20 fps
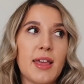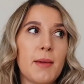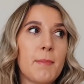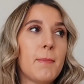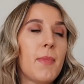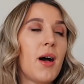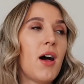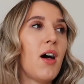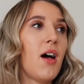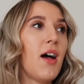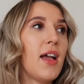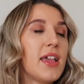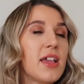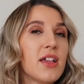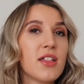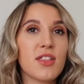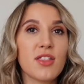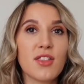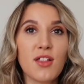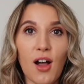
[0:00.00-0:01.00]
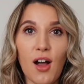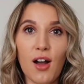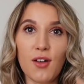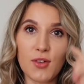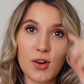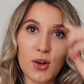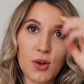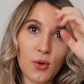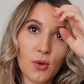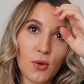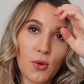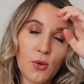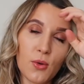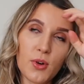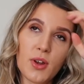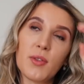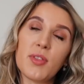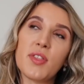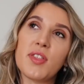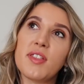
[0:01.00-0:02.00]
in my Zara haul,
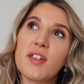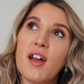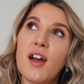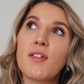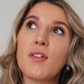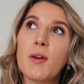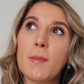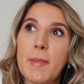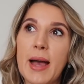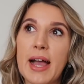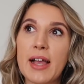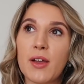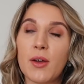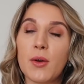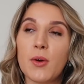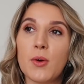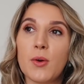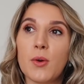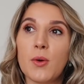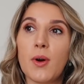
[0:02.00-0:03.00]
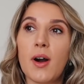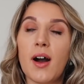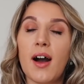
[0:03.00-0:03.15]
no, the Zara Mango haul,